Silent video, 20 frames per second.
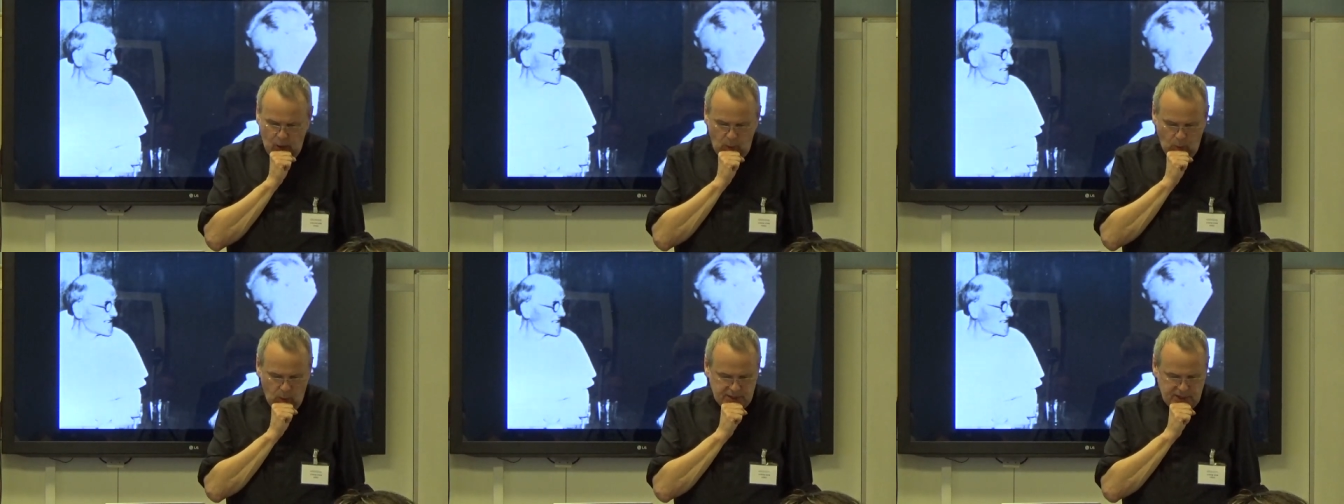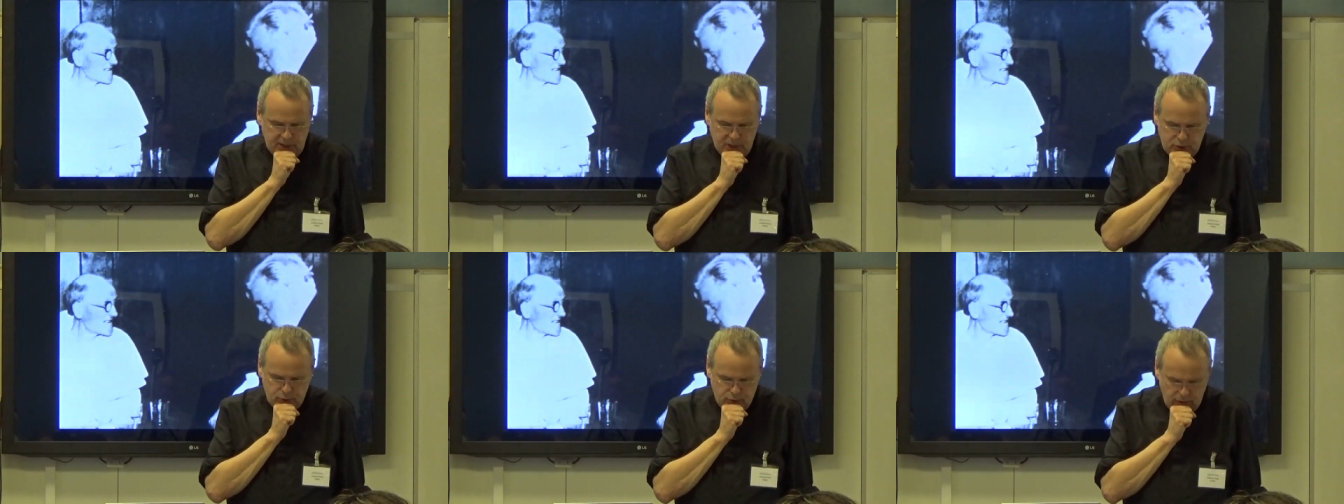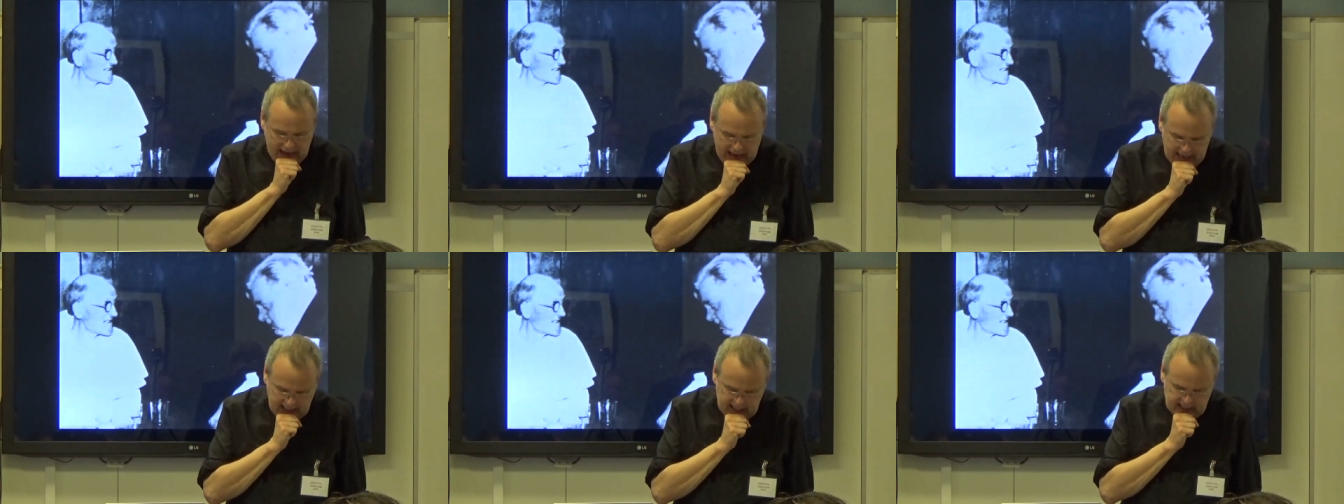was a
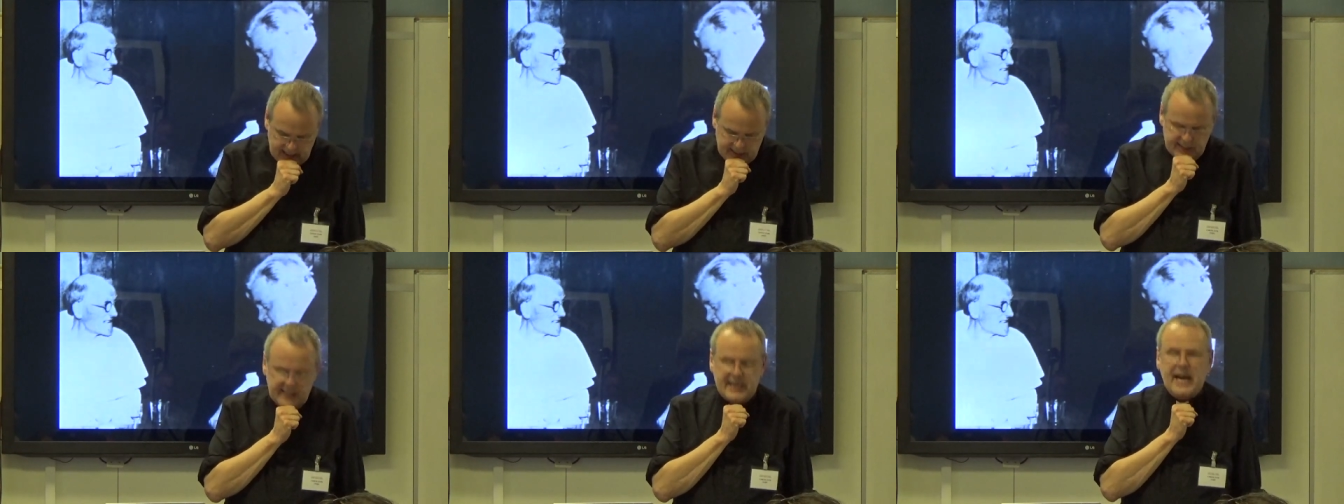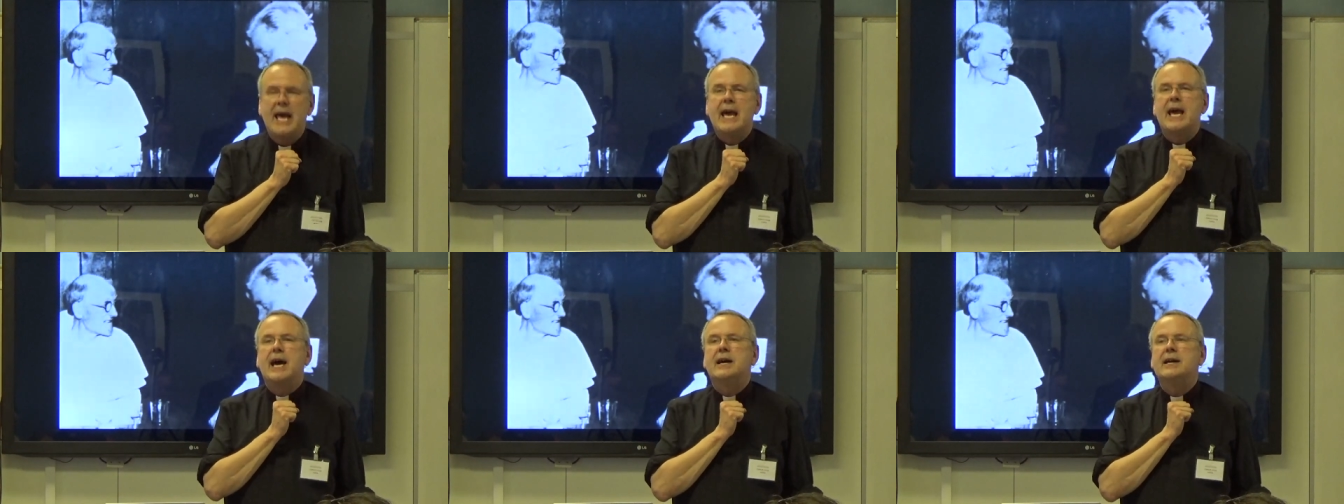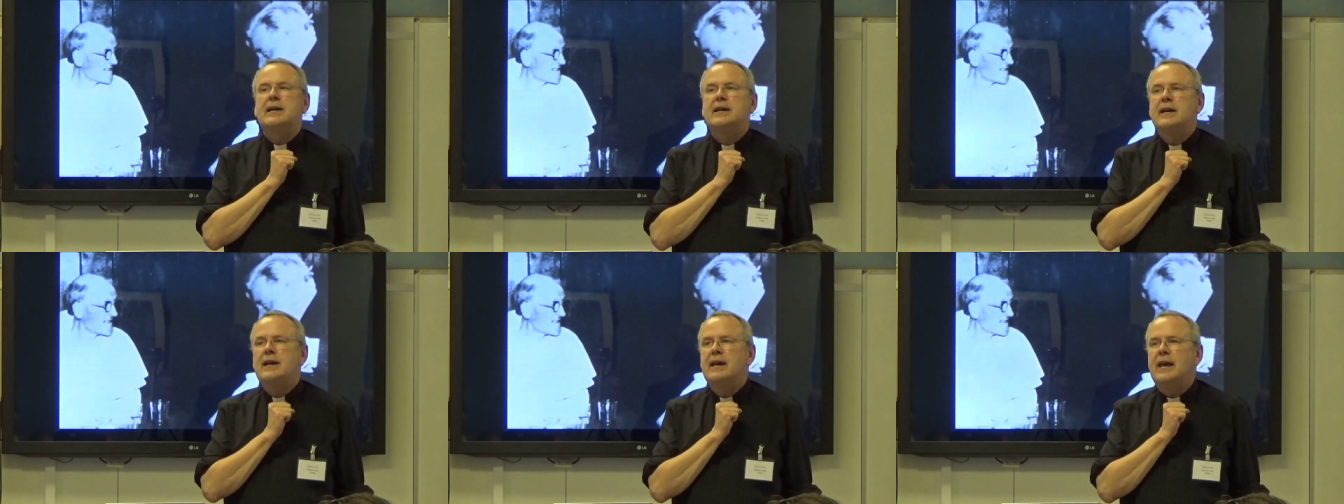dragon slayer
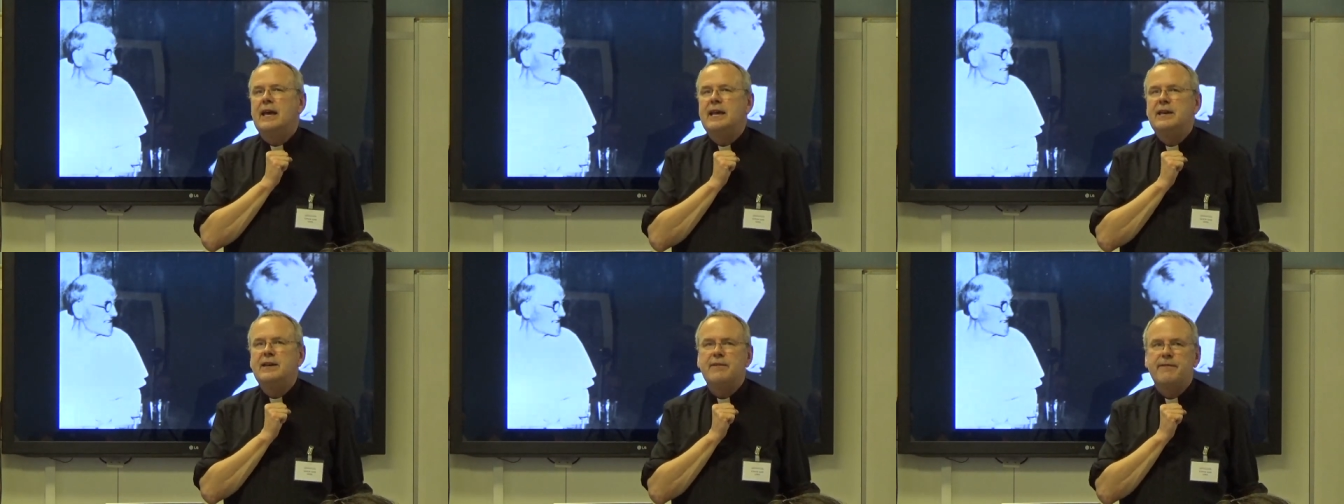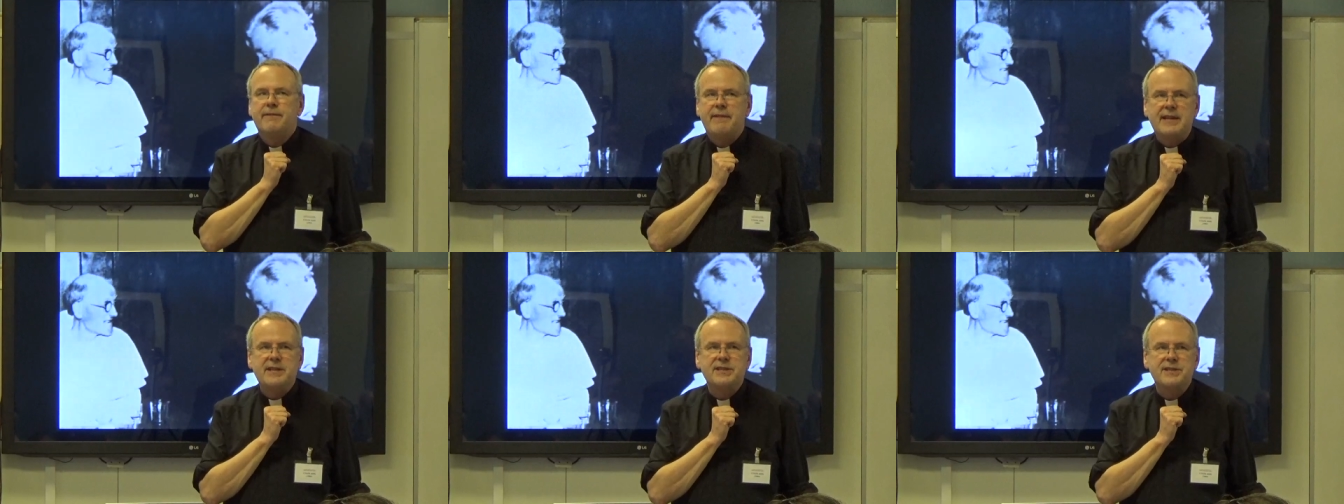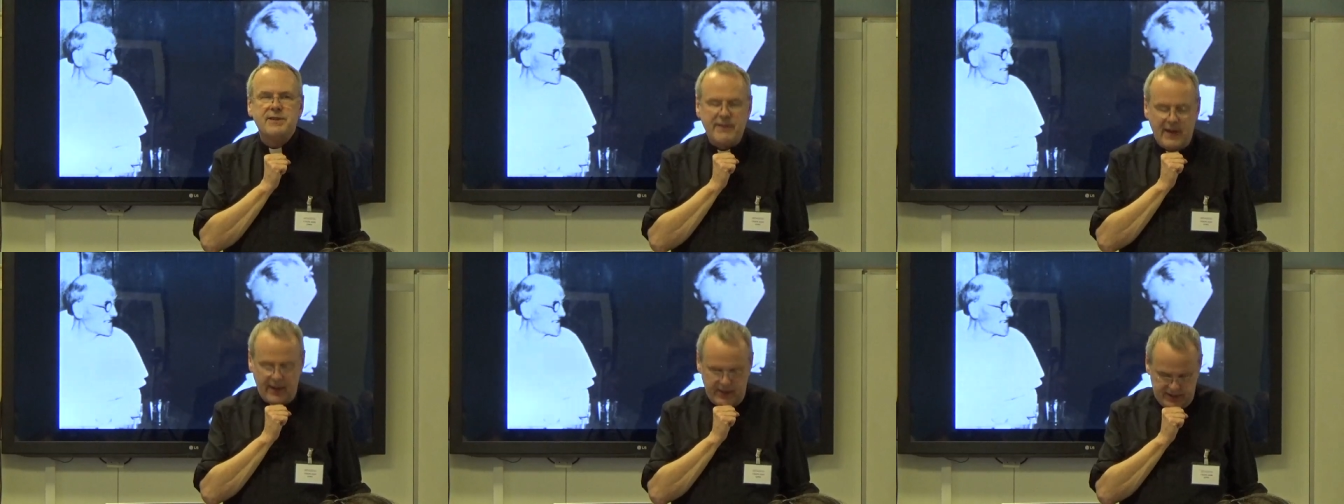in defense
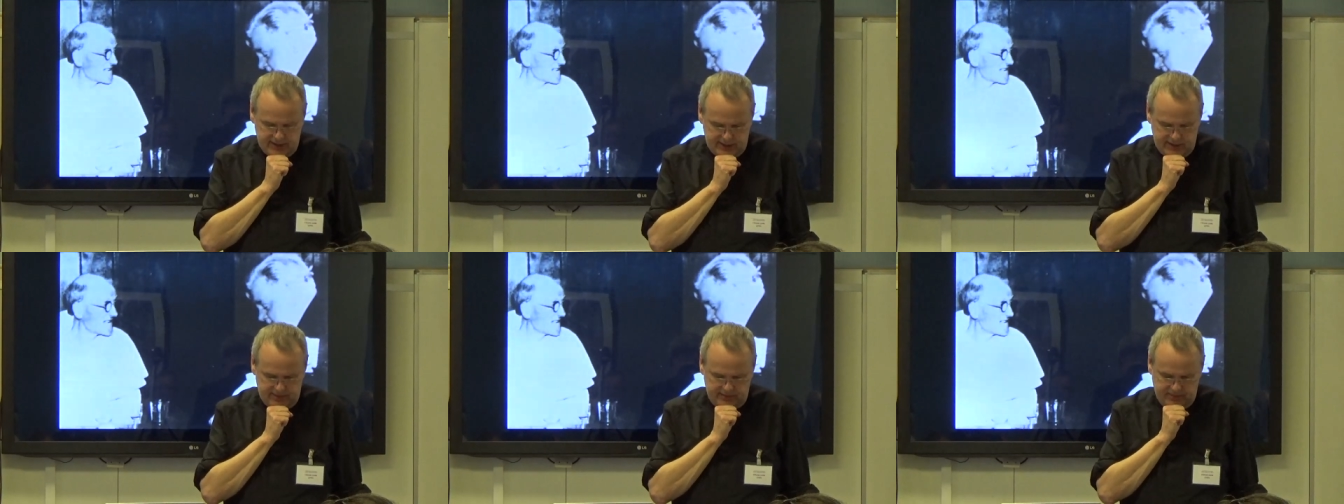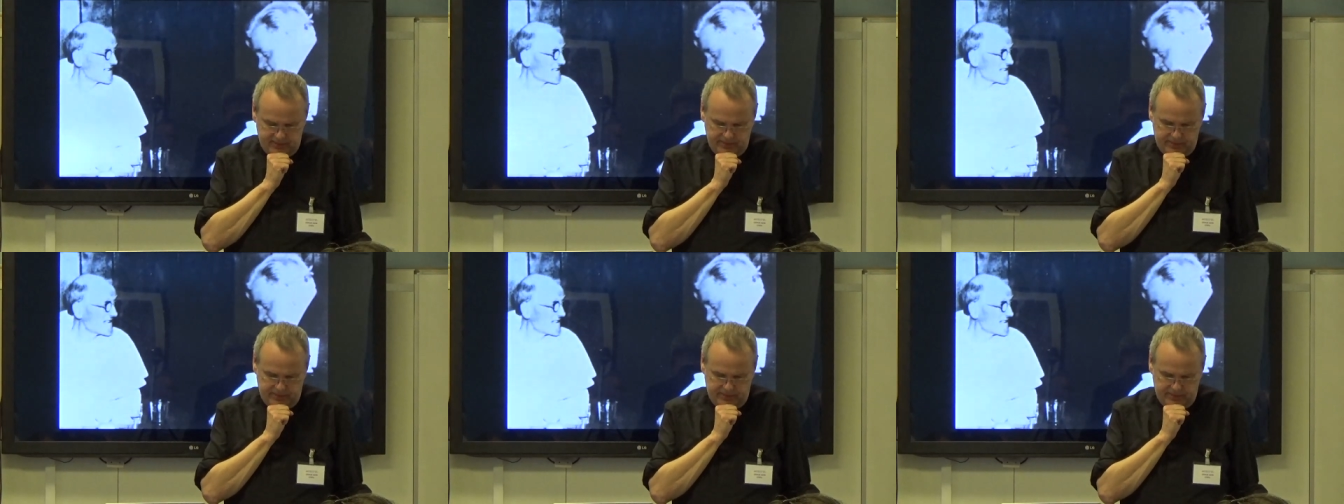of others.